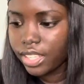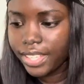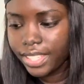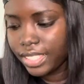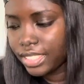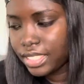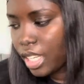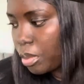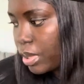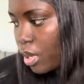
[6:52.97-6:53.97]
and then
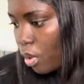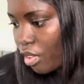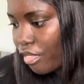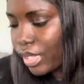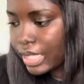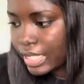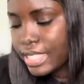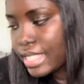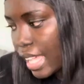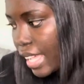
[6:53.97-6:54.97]
that will be all for
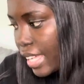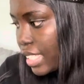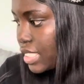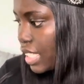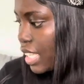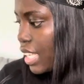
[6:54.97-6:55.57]
this side.